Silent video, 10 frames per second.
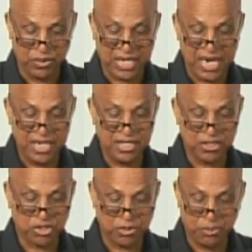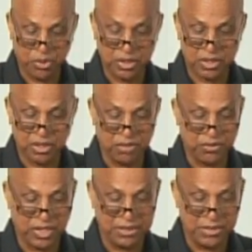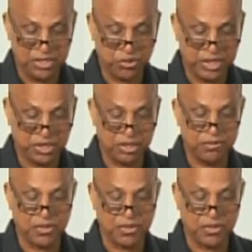regarding the support of your administration